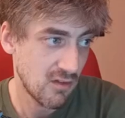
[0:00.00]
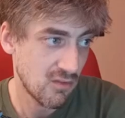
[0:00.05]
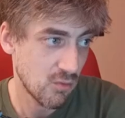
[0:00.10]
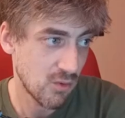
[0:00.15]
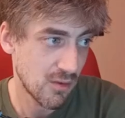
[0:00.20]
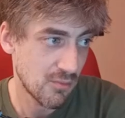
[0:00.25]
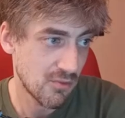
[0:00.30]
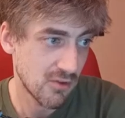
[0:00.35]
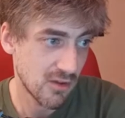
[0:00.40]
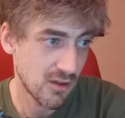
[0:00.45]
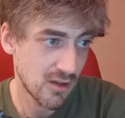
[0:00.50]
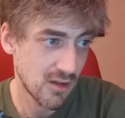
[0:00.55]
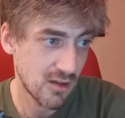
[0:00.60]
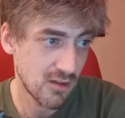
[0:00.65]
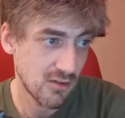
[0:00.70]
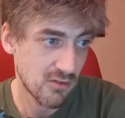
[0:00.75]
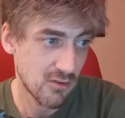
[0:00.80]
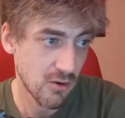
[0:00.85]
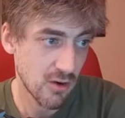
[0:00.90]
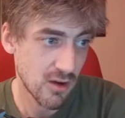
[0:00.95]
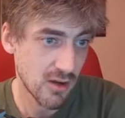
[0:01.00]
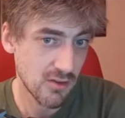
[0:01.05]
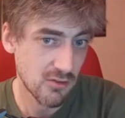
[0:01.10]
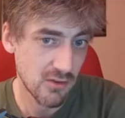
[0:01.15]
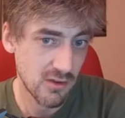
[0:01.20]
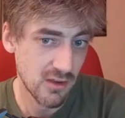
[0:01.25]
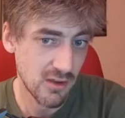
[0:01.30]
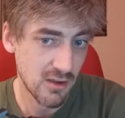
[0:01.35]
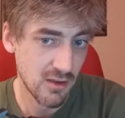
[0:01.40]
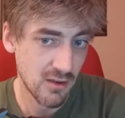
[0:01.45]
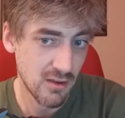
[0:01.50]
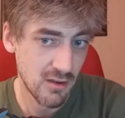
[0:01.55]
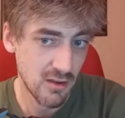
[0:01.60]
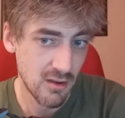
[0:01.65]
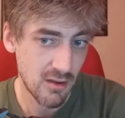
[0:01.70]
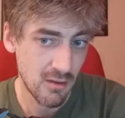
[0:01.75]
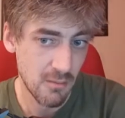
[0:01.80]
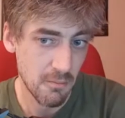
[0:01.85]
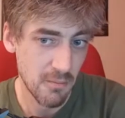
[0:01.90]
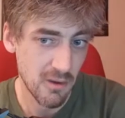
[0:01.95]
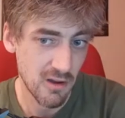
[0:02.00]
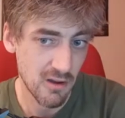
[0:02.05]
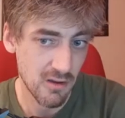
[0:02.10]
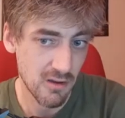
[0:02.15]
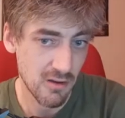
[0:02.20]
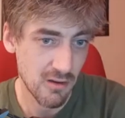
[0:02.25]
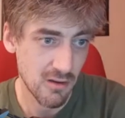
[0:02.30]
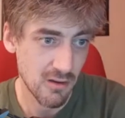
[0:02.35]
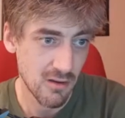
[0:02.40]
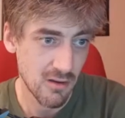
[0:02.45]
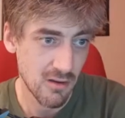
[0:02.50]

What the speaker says: this website is crazy, but